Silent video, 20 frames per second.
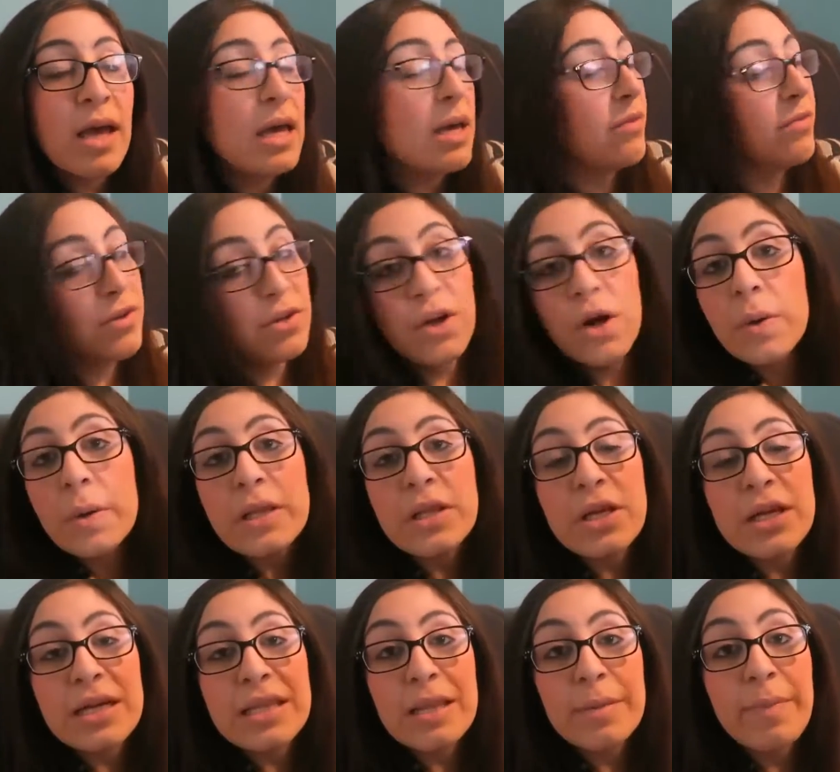If you go and
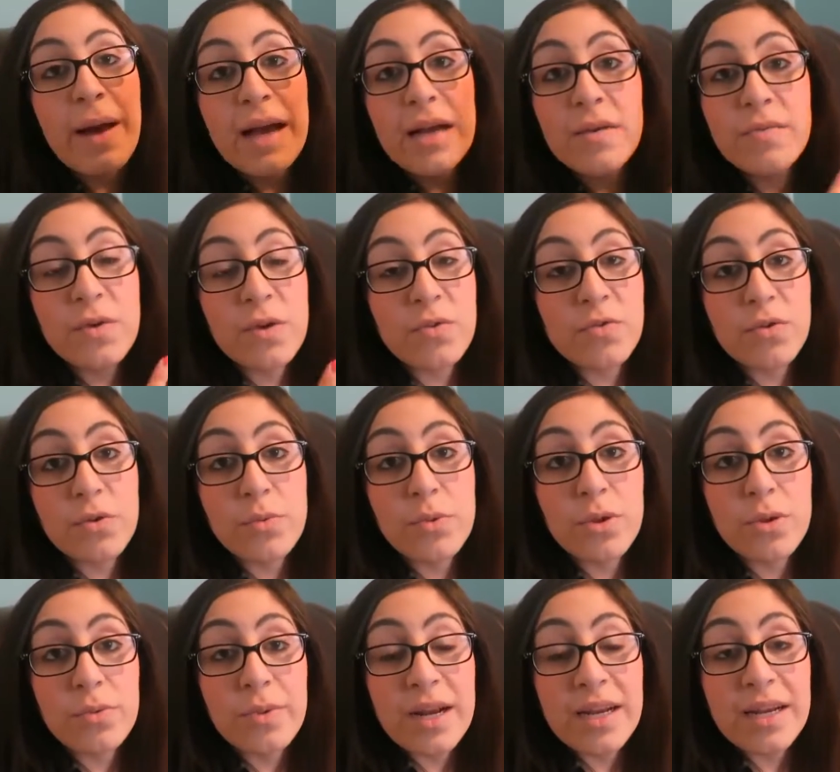look at the back of your
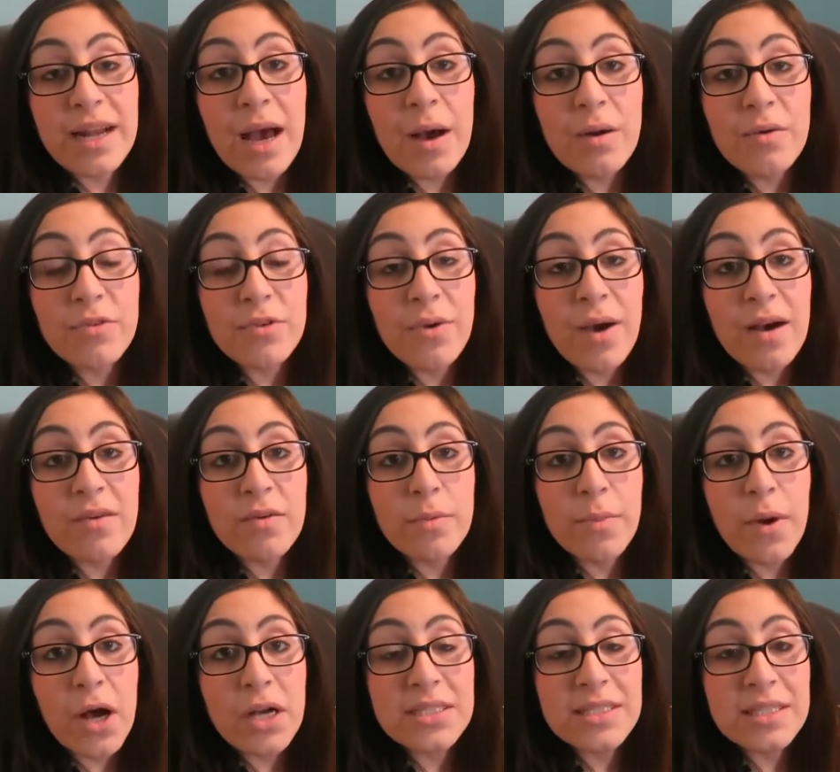formula right now, if you have a
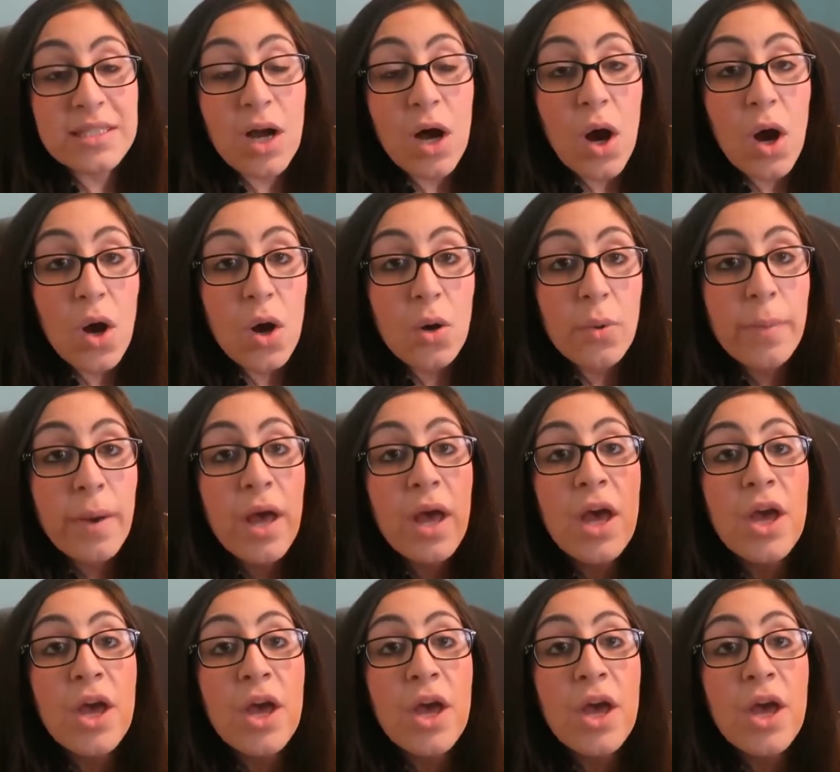box at home,